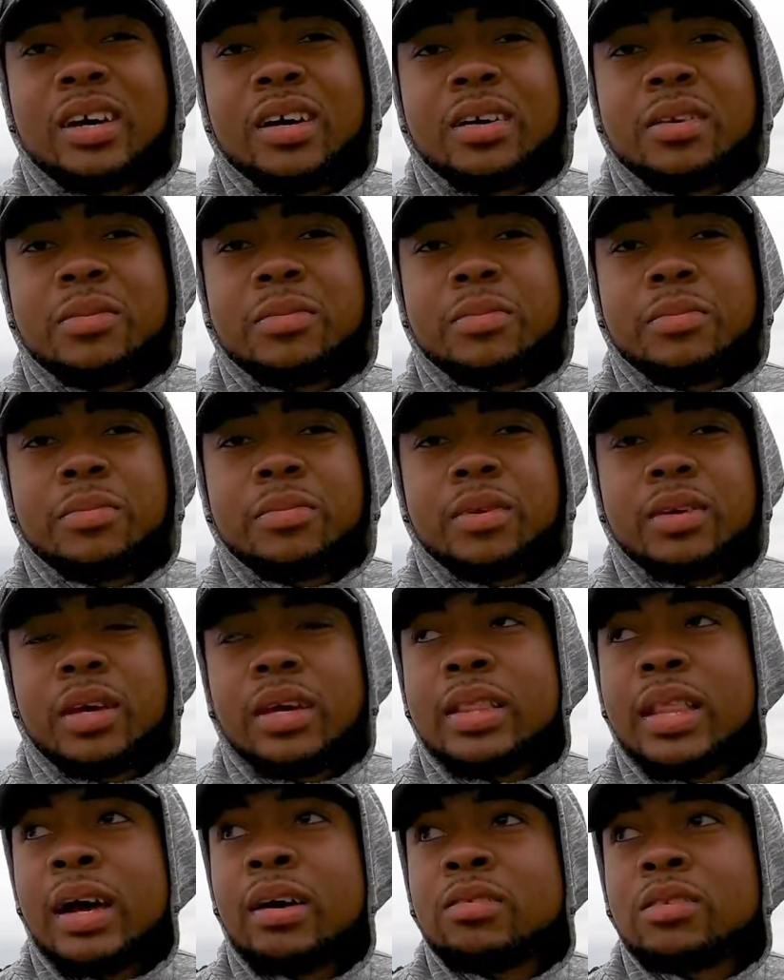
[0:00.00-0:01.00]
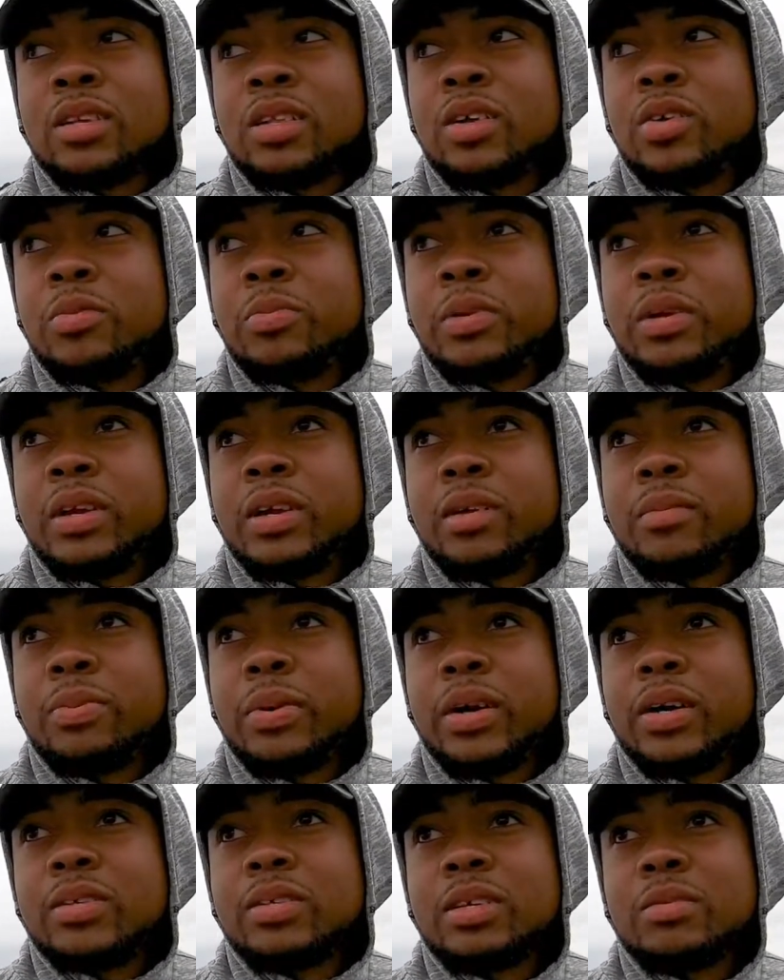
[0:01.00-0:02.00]
um and that was a little bit of
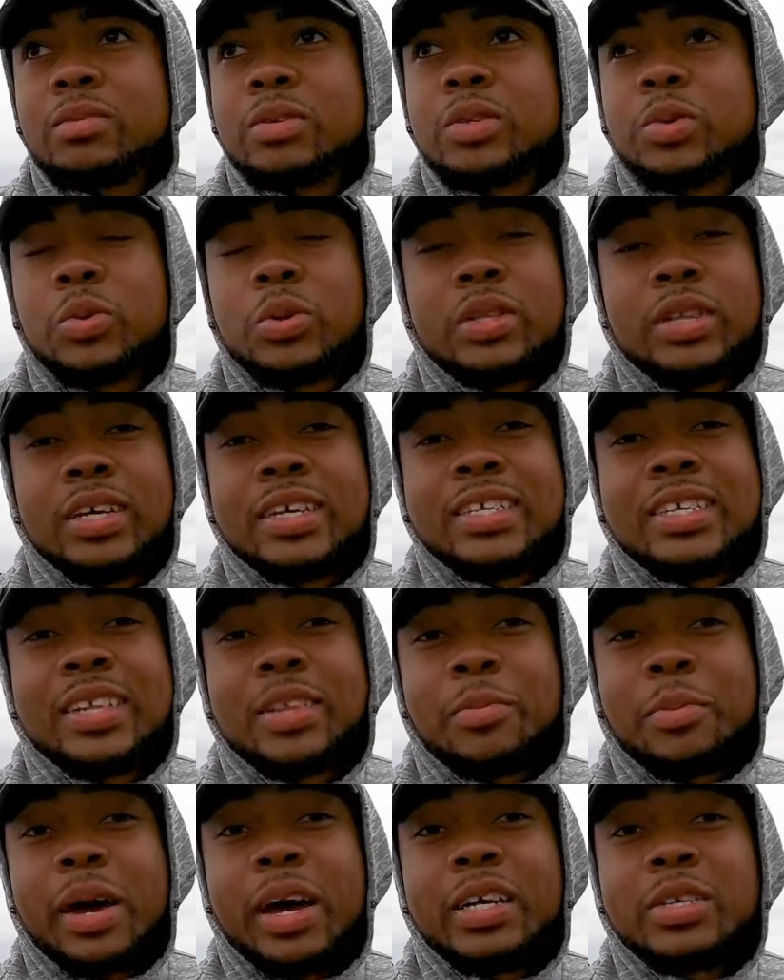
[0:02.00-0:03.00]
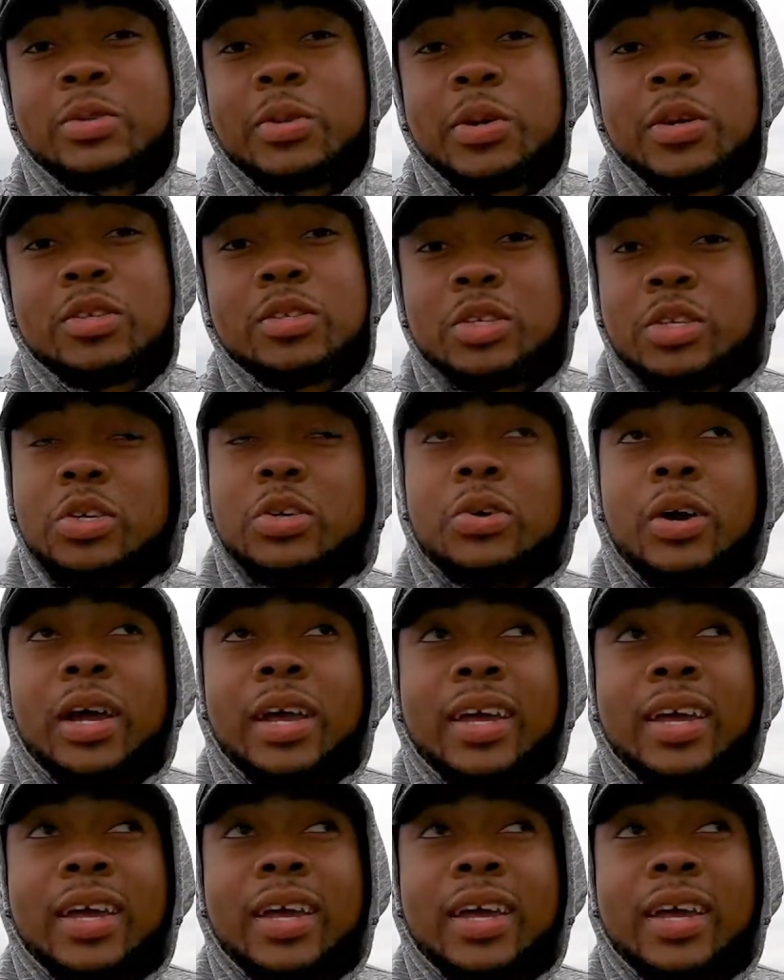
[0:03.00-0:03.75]
comparison between this and the Bass Raider too,